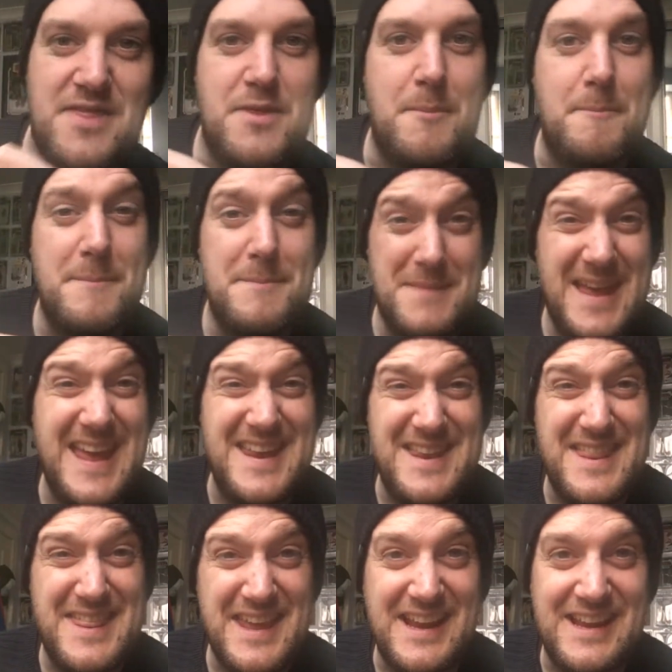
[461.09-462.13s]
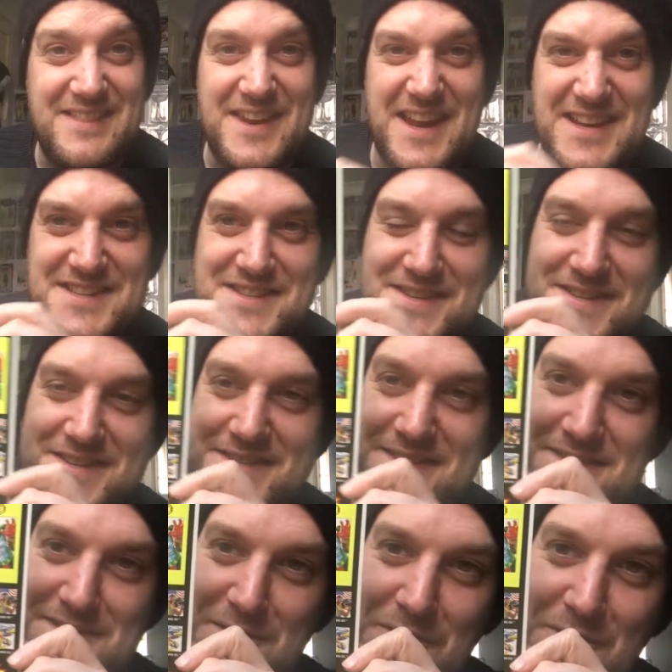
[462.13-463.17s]
the in thing in the 90s,
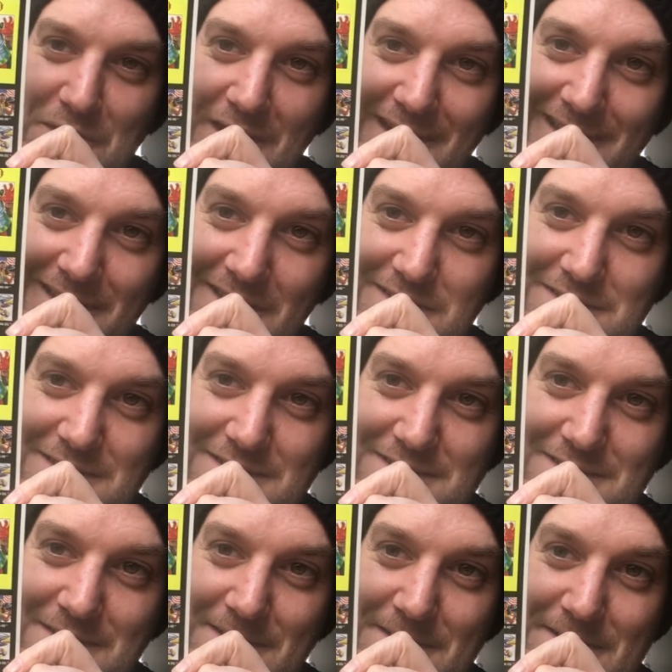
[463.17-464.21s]
so early 90s.